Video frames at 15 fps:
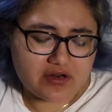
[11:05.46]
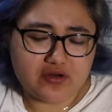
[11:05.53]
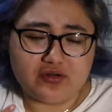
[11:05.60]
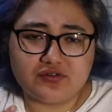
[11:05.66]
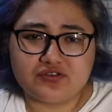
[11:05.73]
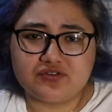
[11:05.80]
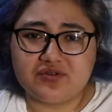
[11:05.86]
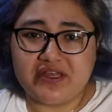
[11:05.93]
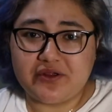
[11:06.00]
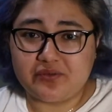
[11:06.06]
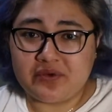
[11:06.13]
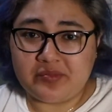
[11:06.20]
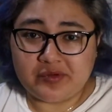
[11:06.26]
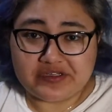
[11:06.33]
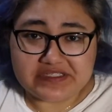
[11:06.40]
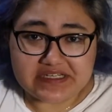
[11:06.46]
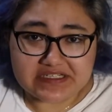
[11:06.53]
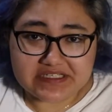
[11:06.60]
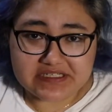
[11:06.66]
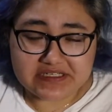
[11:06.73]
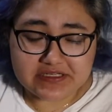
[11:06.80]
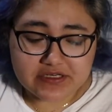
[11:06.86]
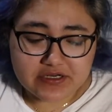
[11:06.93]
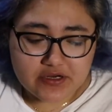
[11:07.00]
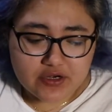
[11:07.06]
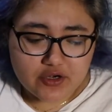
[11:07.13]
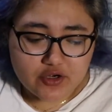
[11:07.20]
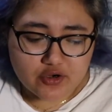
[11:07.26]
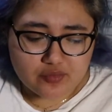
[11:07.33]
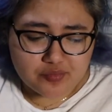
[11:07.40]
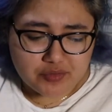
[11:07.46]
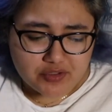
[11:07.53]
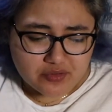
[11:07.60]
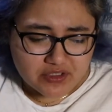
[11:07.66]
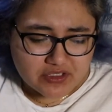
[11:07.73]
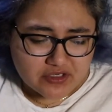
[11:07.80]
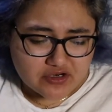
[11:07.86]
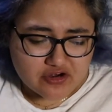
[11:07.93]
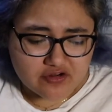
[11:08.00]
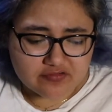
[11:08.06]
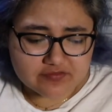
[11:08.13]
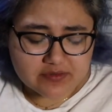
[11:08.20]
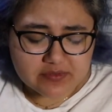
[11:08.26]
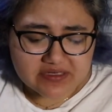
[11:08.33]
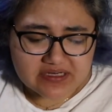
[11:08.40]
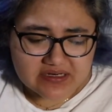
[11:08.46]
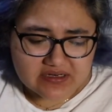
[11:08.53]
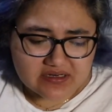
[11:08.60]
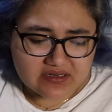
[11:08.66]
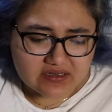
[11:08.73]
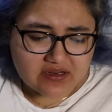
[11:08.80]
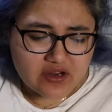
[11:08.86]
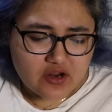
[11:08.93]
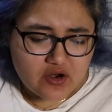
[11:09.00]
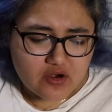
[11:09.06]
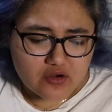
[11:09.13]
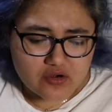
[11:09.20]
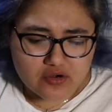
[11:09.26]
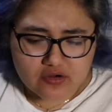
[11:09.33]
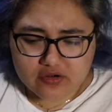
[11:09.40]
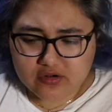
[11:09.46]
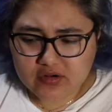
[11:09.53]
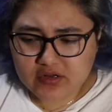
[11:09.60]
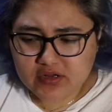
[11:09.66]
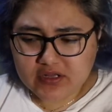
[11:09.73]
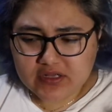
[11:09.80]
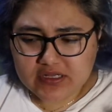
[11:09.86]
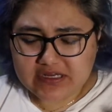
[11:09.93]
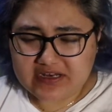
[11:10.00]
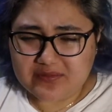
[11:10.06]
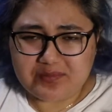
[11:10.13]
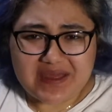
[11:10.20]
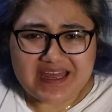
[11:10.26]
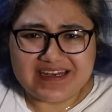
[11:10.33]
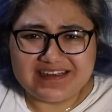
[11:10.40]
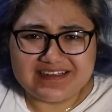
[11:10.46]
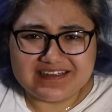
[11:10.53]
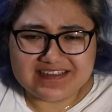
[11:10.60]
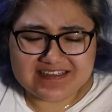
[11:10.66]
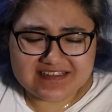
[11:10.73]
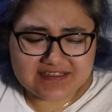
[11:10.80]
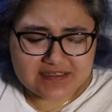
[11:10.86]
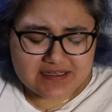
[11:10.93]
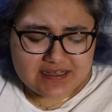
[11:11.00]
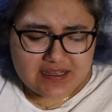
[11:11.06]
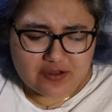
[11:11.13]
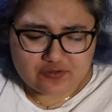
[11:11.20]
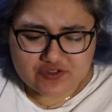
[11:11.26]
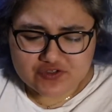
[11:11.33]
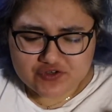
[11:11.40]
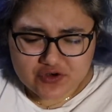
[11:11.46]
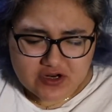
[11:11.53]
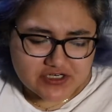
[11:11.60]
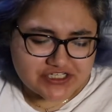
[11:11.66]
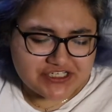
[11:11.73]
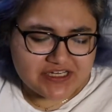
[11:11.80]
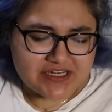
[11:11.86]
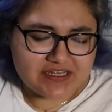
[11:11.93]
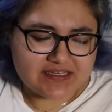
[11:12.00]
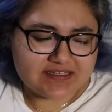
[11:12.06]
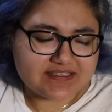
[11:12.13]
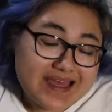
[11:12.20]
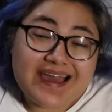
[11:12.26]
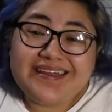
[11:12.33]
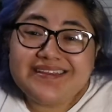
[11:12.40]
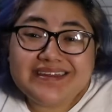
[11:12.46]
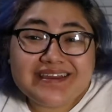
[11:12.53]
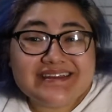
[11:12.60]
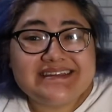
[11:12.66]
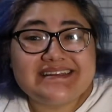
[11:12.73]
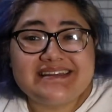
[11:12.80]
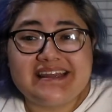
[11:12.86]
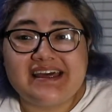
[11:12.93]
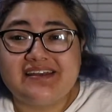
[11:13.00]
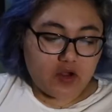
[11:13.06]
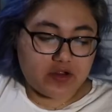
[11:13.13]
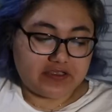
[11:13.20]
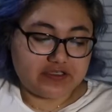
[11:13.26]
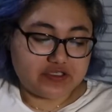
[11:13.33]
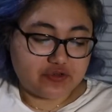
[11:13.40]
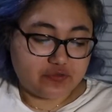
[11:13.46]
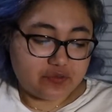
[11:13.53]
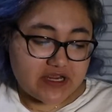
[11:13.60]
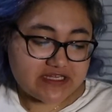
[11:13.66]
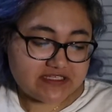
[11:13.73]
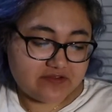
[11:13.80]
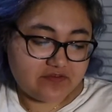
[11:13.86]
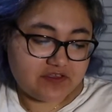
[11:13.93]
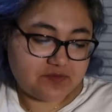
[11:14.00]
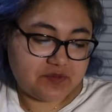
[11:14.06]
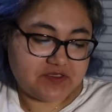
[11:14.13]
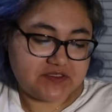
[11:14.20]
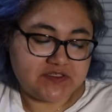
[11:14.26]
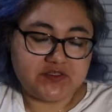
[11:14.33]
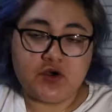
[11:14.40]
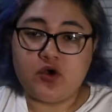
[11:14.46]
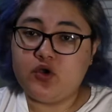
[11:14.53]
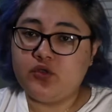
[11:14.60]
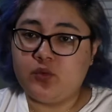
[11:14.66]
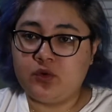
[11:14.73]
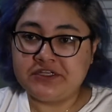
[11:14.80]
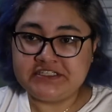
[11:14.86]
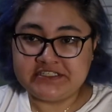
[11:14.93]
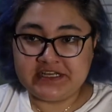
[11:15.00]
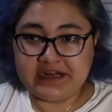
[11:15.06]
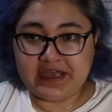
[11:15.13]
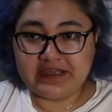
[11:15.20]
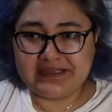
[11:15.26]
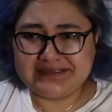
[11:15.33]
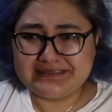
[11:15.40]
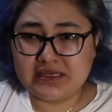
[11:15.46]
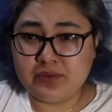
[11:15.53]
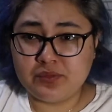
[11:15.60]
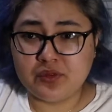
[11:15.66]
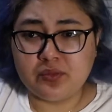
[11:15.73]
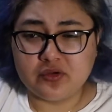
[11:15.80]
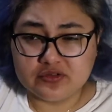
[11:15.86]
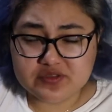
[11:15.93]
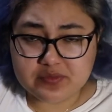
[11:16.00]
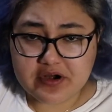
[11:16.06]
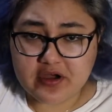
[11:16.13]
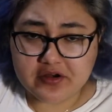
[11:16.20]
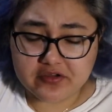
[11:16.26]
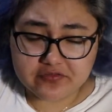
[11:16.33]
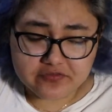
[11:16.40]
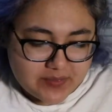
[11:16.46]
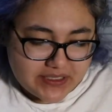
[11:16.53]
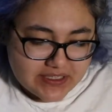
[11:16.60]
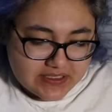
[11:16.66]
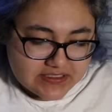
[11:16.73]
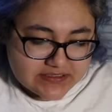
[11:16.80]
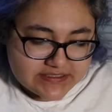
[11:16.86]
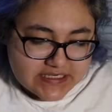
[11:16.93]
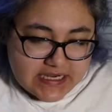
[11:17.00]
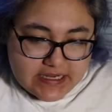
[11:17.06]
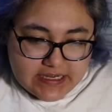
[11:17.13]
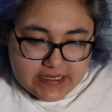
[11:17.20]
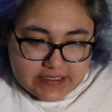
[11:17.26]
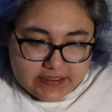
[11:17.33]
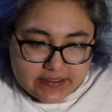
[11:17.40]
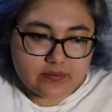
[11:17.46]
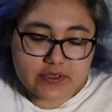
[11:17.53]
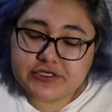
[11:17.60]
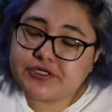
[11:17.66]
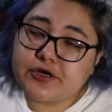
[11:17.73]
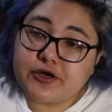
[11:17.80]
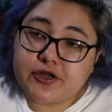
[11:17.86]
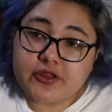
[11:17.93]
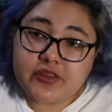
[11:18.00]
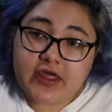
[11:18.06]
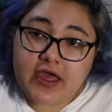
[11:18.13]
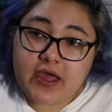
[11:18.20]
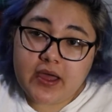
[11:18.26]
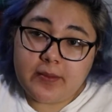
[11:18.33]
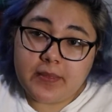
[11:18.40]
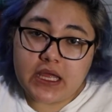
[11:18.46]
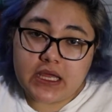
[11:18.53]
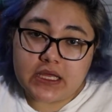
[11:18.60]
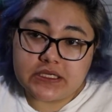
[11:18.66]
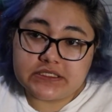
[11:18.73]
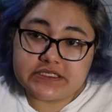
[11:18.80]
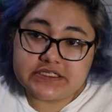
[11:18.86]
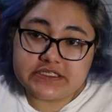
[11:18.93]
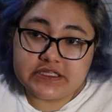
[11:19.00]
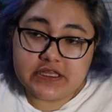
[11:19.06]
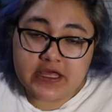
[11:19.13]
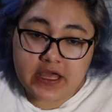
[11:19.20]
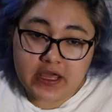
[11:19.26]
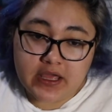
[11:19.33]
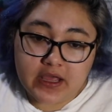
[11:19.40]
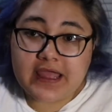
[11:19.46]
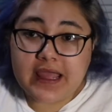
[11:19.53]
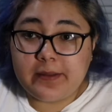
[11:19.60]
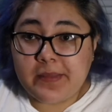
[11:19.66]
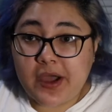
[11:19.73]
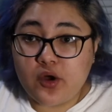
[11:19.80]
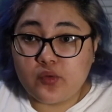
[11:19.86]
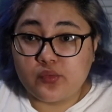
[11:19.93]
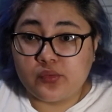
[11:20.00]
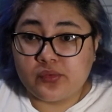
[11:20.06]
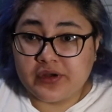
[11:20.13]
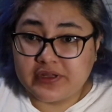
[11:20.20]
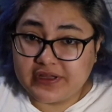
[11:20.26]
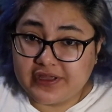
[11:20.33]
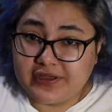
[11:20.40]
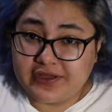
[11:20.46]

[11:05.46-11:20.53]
and also like represented her beauty, her femininity, her independence, how strong she is. I think I did that. Okay, so the rest of these pieces are the ones that I guess I'm the most proud of because I worked hard on them and they came out really